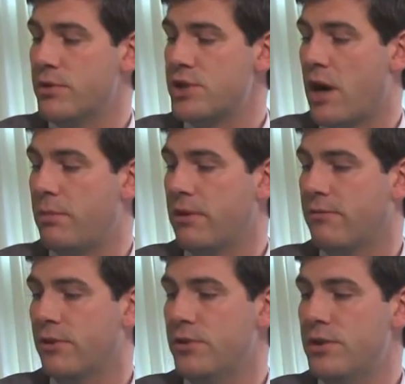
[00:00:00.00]
was shopping
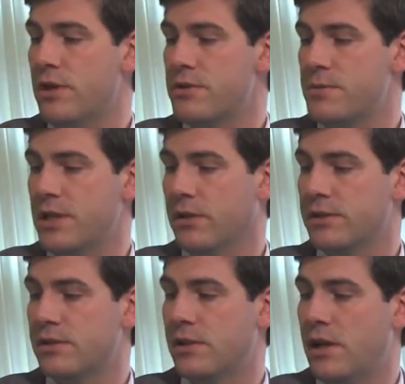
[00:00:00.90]
for New Year's
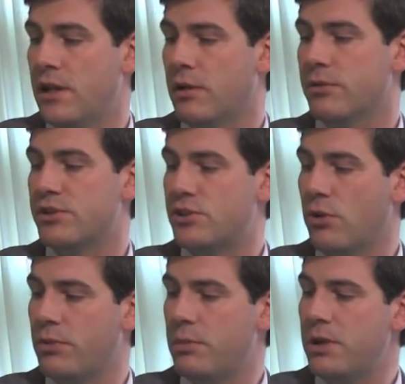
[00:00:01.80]
meals. There were so
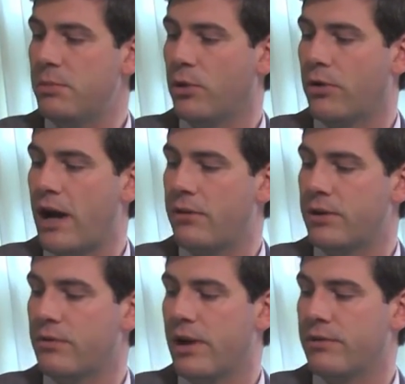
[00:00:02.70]
many people
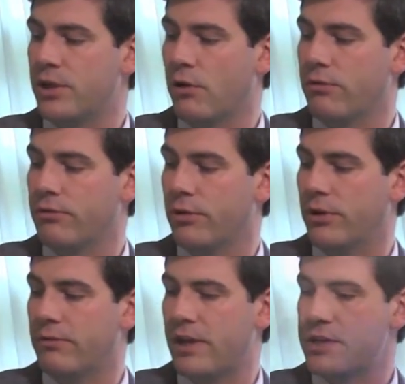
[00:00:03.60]
crowded around the
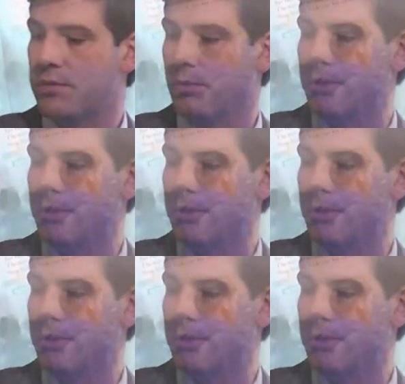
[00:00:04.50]
overflowing vegetable